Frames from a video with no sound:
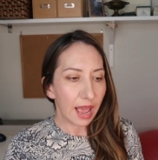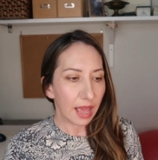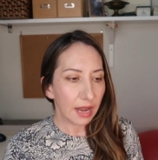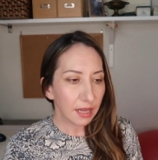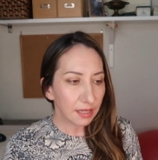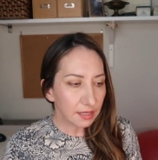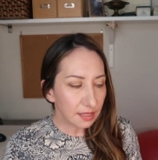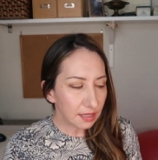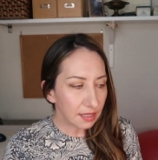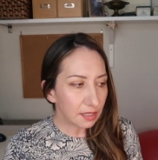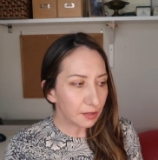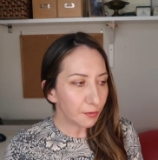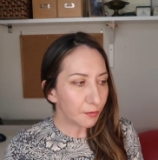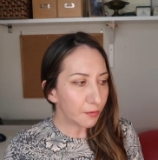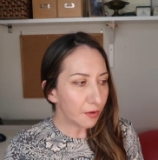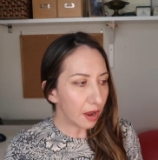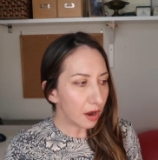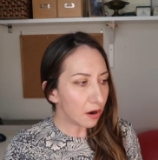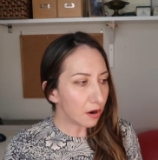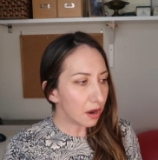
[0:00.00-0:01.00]
And it's this
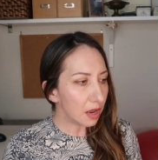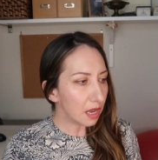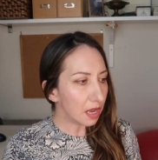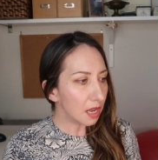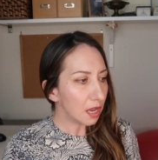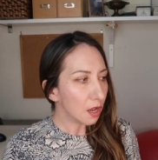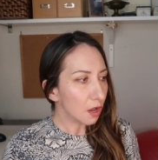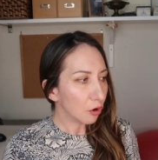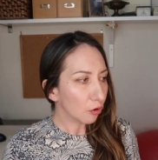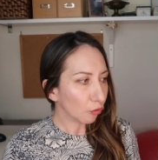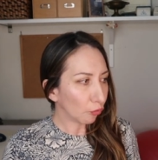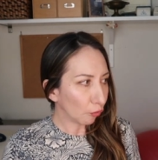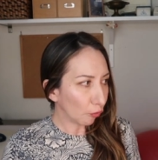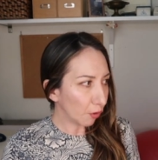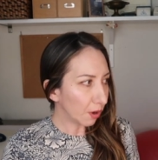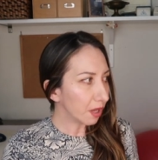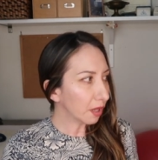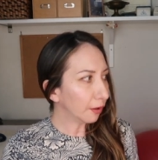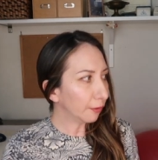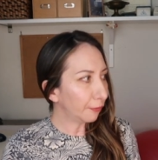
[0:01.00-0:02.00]
very
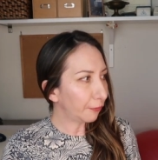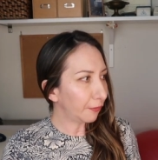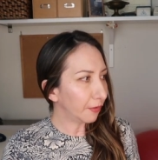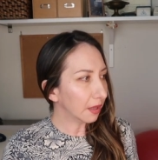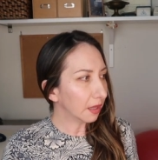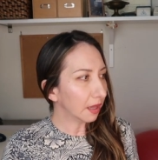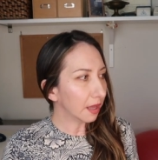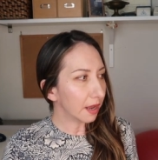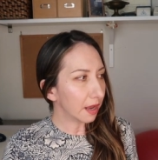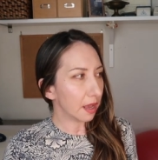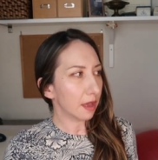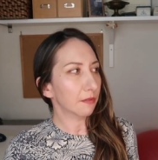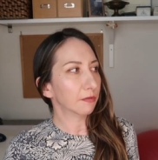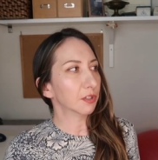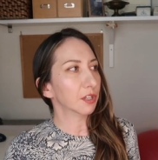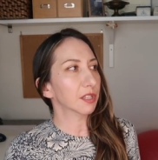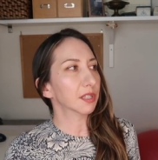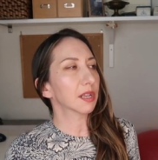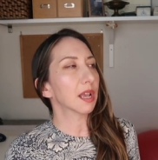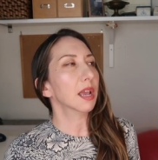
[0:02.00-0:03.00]
real feeling of
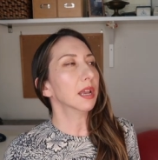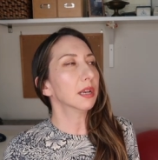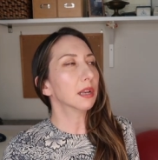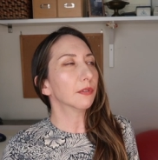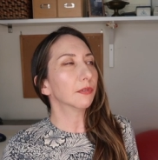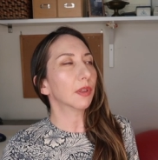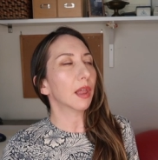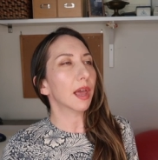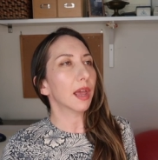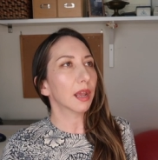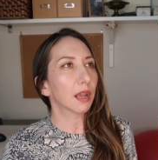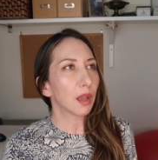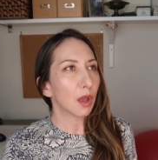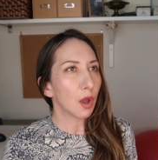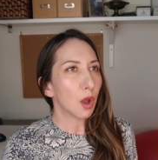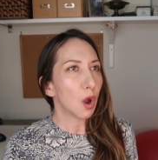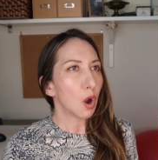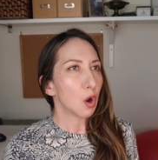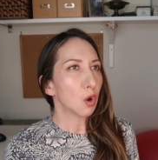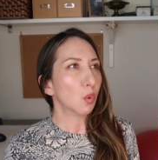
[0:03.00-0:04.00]
just kind of like
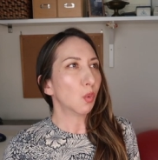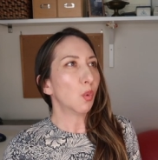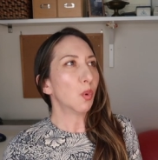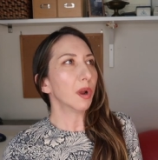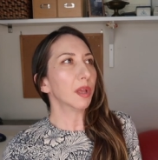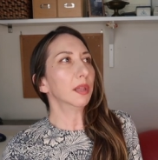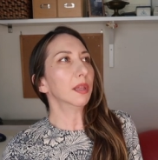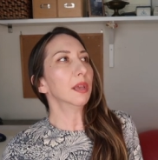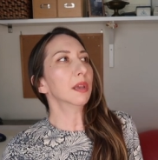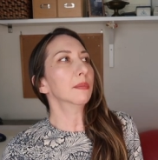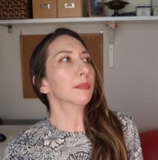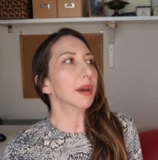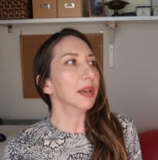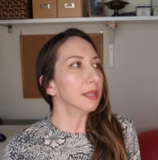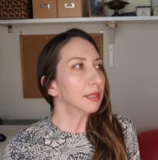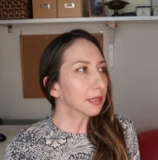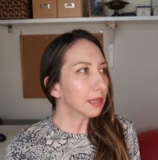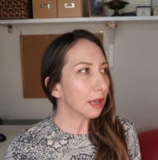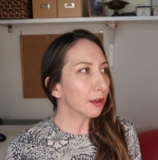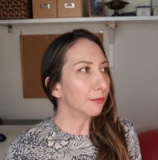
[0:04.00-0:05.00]
willing
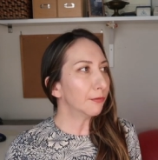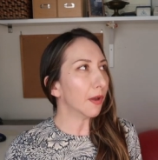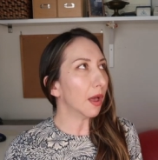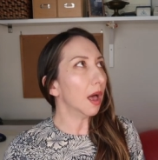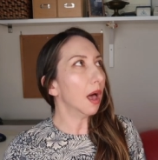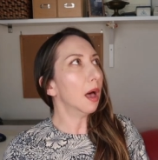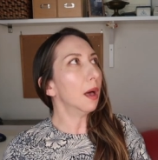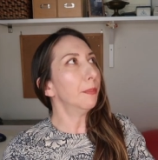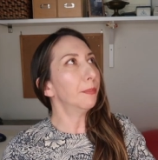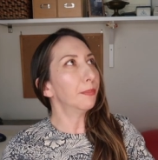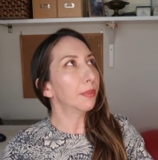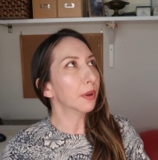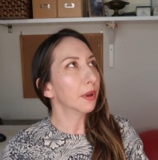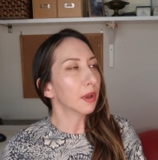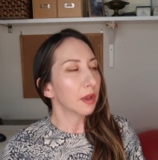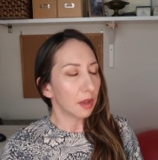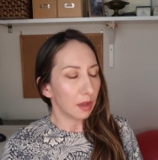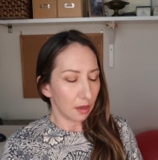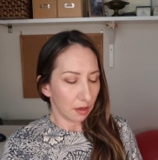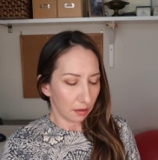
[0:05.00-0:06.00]
myself up
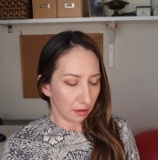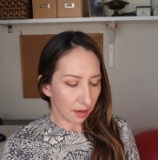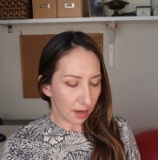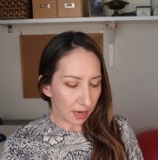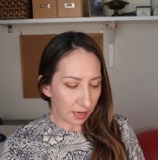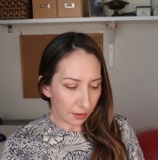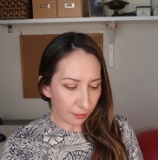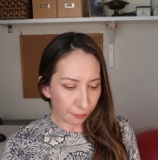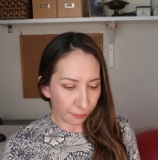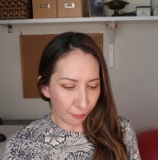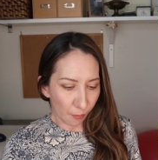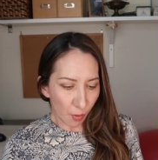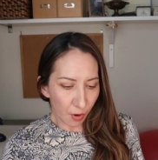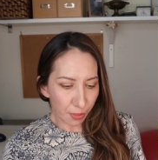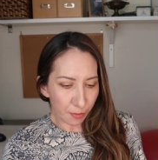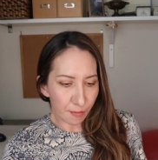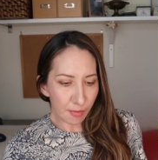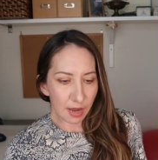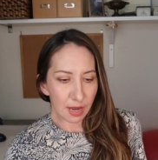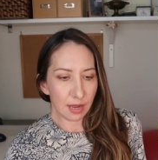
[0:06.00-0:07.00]
kind of
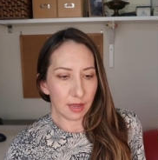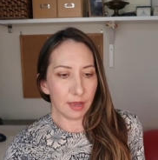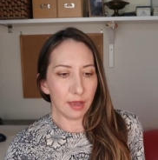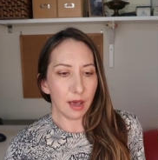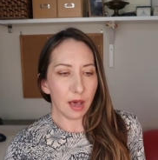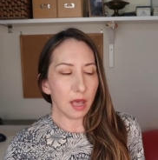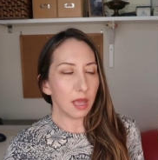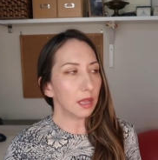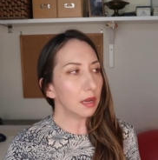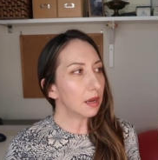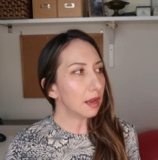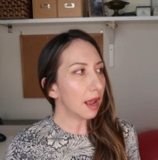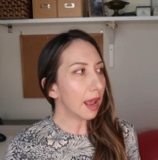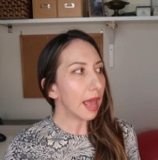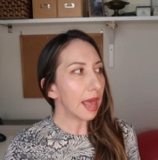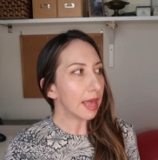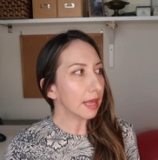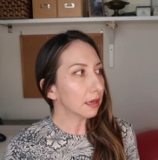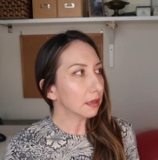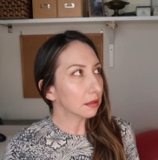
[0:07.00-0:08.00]
with my gut
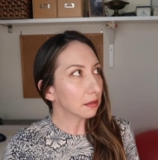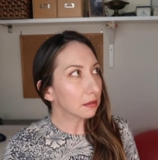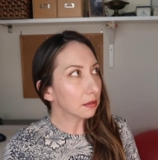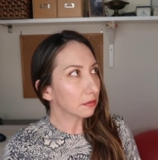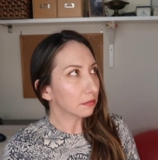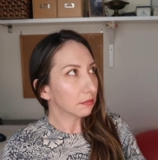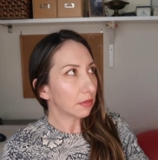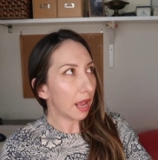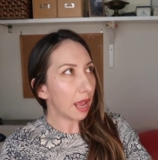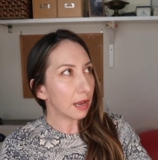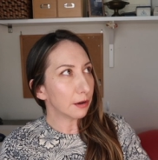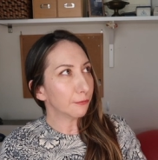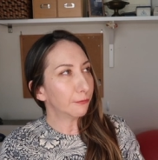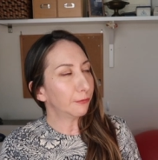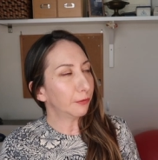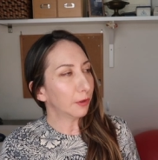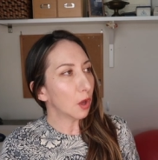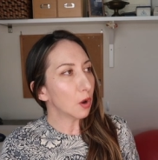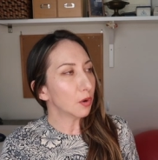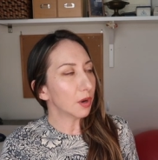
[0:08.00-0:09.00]
and
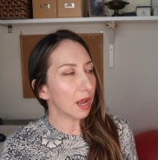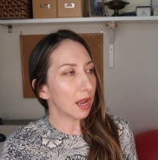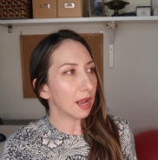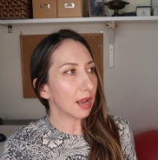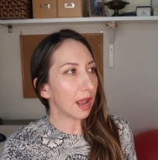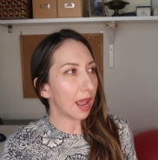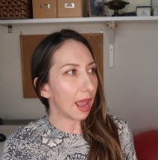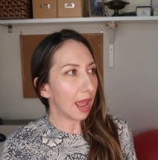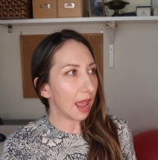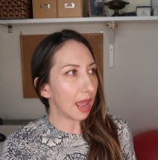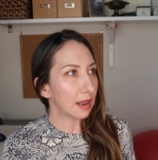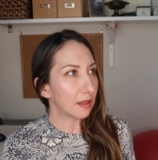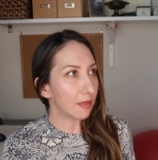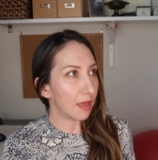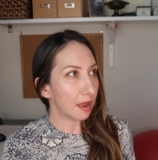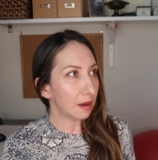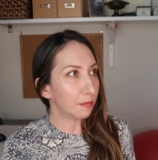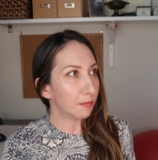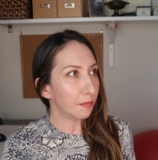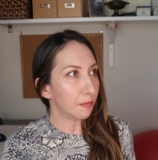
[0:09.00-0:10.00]
floating,
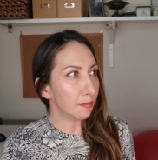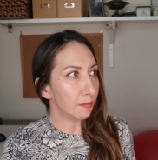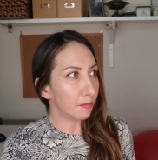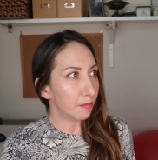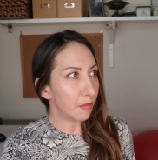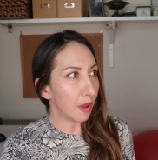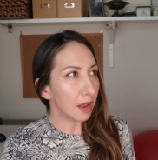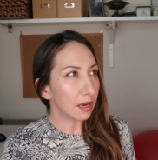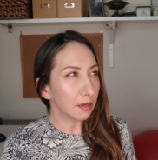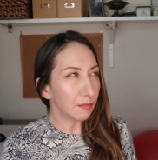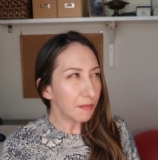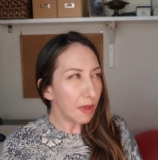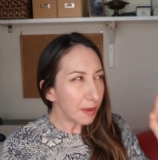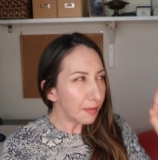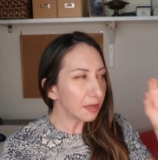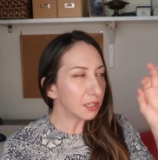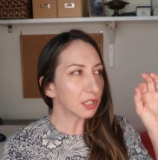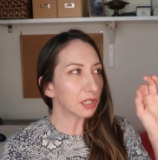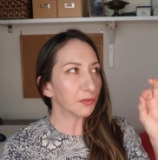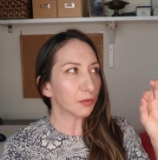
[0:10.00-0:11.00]
and
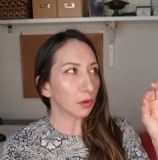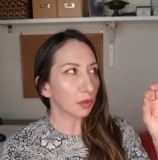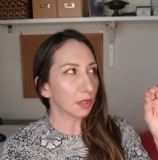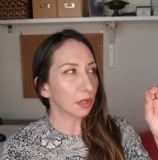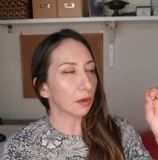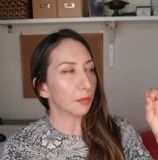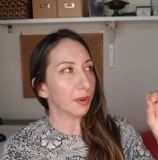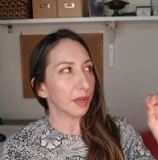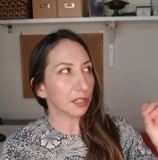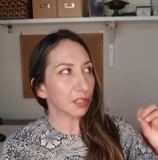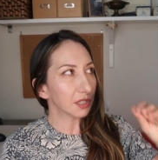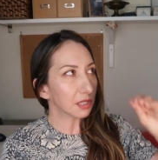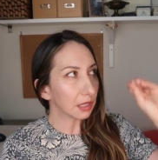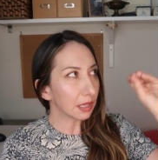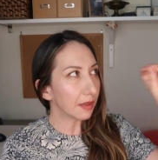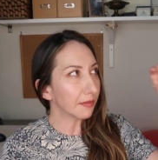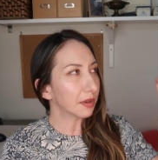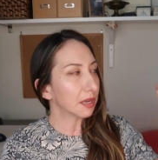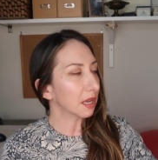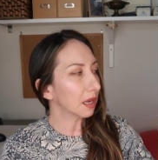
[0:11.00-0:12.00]
maybe just for a little bit, just
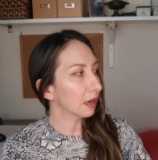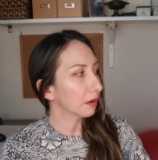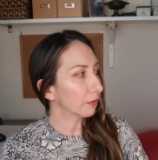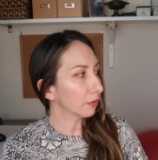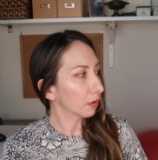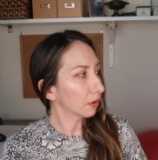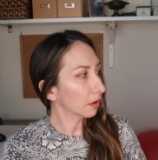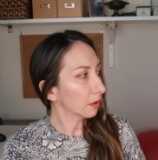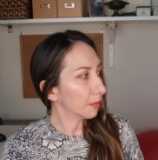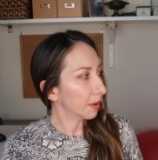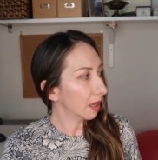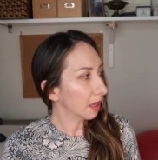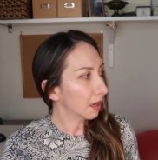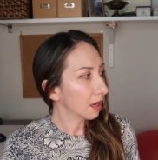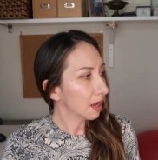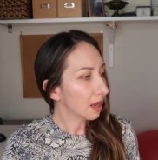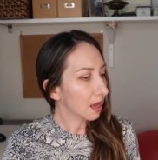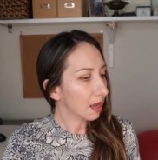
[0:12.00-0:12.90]
levitating for a little bit,